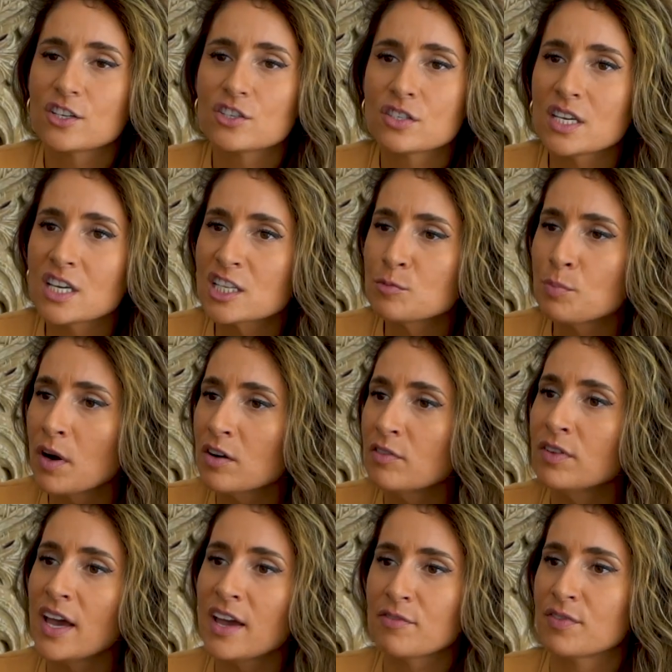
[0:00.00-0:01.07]
just think it's part of
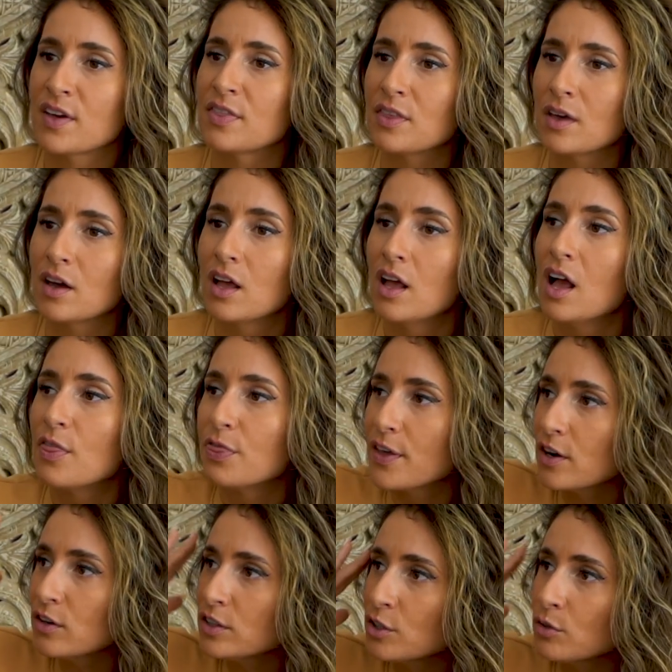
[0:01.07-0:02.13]
life.
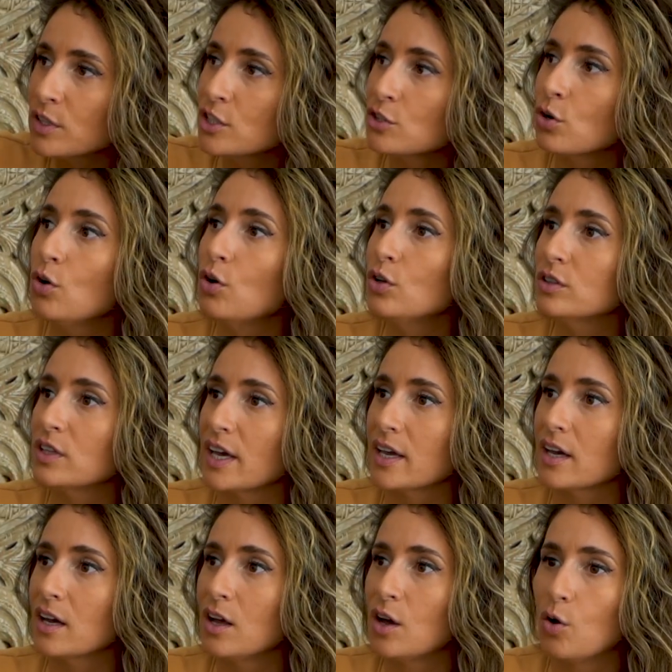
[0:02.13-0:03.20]
They're literally told,
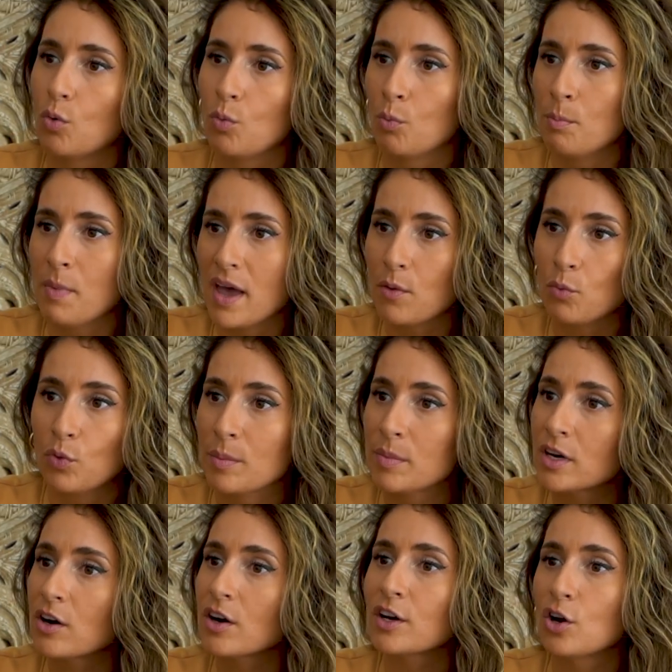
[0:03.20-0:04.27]
like,
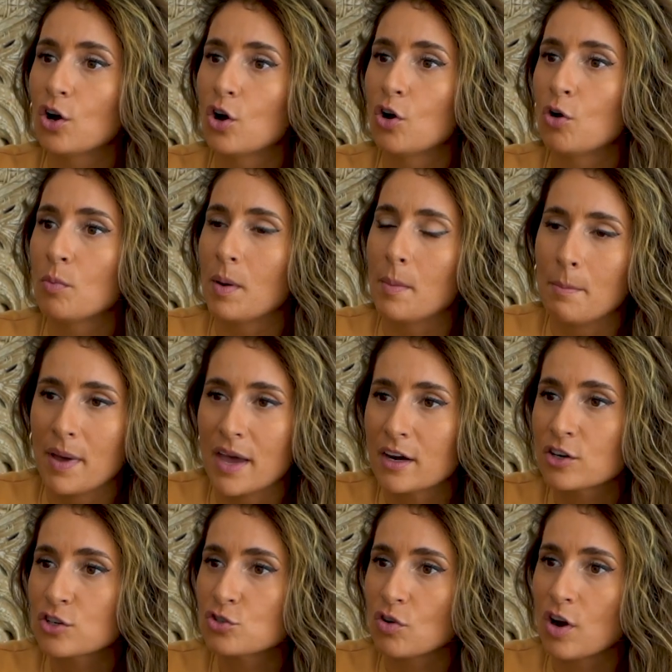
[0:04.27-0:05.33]
women are at home, men
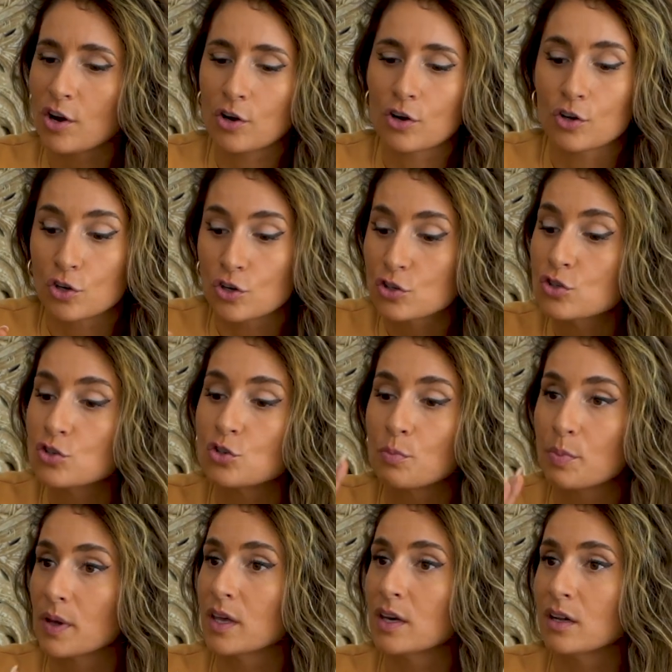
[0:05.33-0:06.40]
are stronger, you're
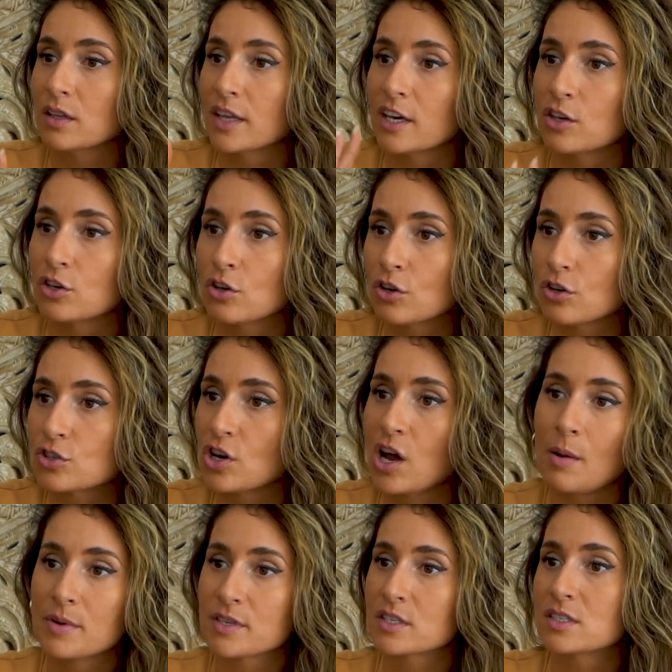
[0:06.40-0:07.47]
stupid, like, your
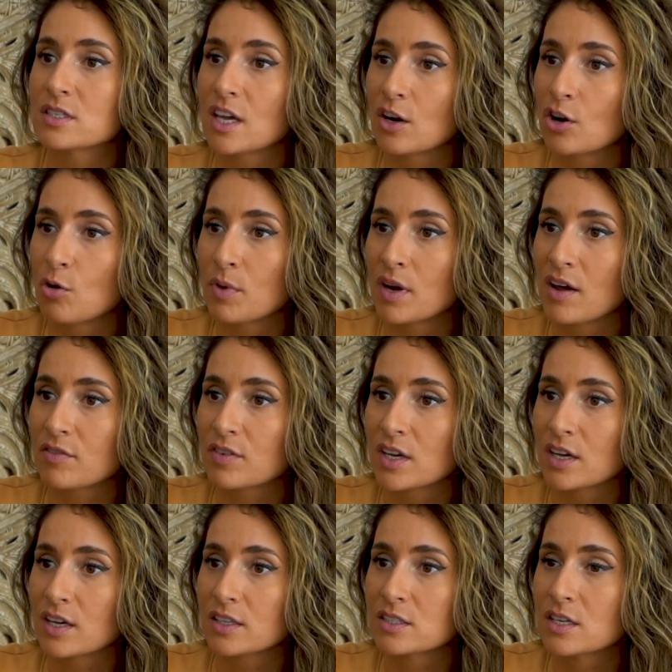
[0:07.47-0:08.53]
job is to stay at home and have
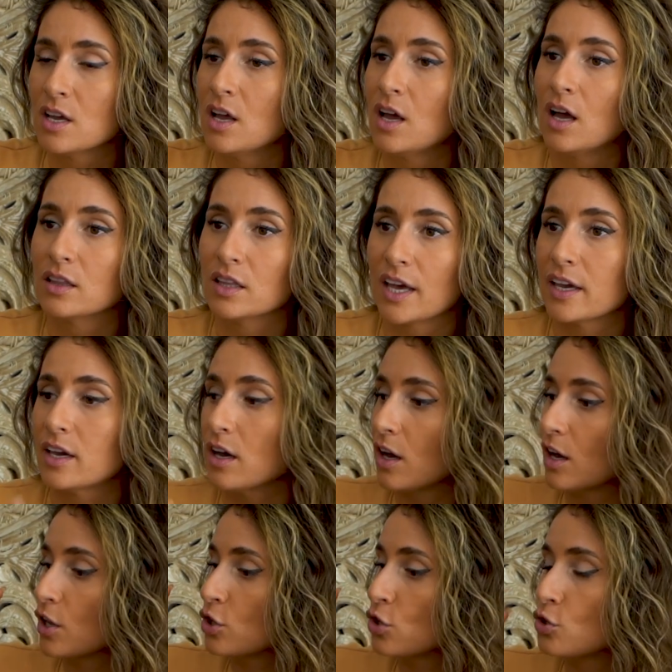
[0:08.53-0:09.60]
kids. Like,
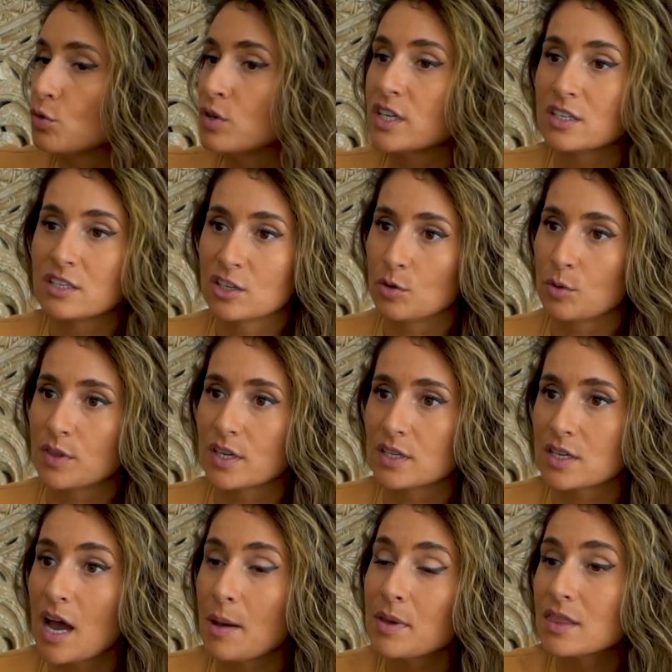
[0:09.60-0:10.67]
you need to deal with
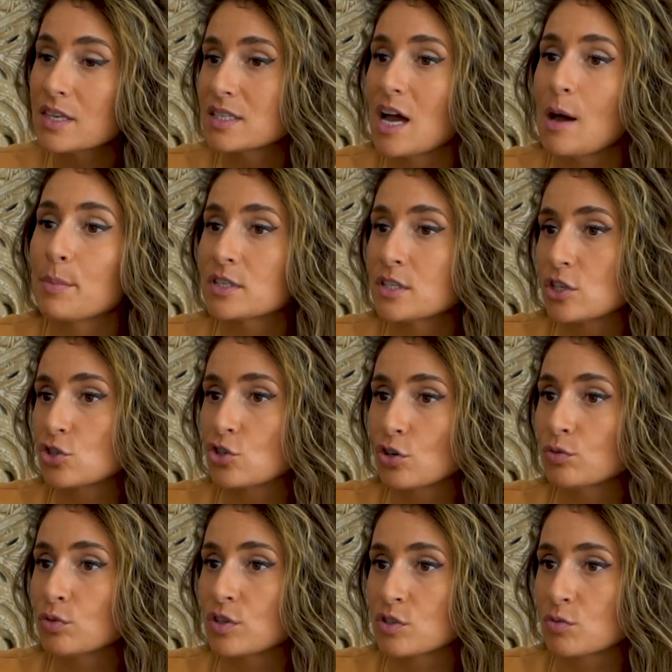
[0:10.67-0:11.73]
this. I mean, this happens to
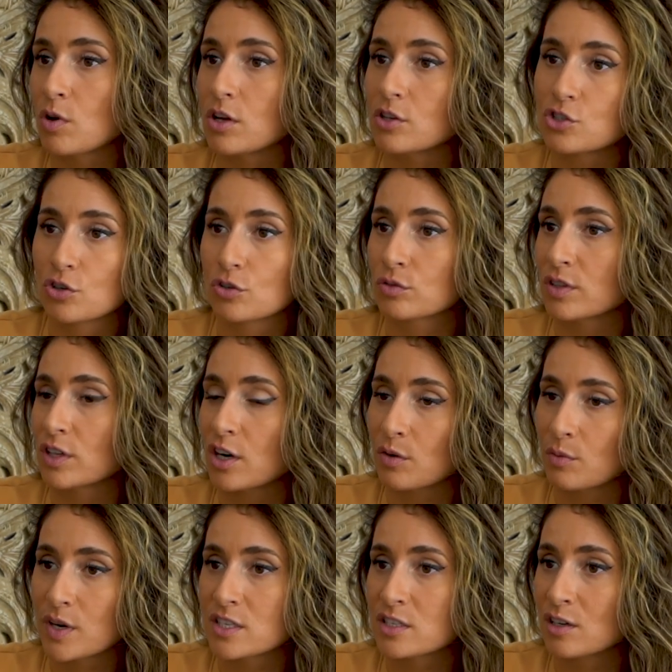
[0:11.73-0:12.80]
children as well. Children that are
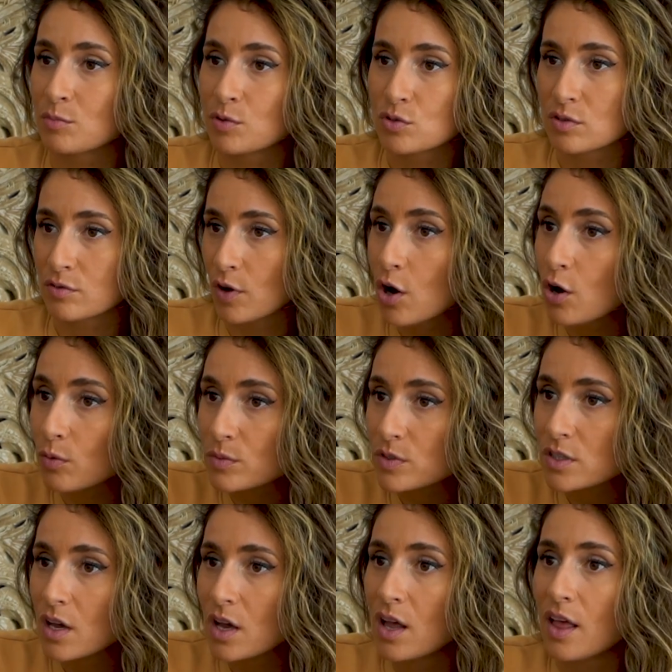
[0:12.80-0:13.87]
raised in abusive
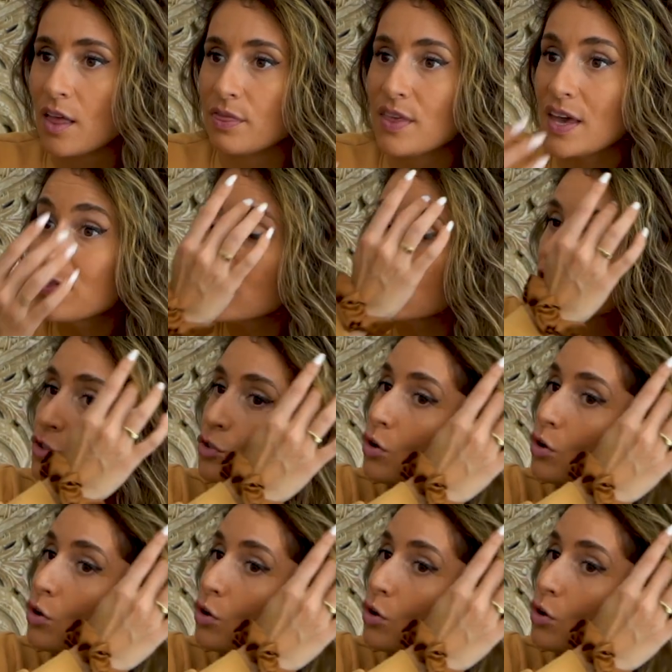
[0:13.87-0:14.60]
homes, they think it's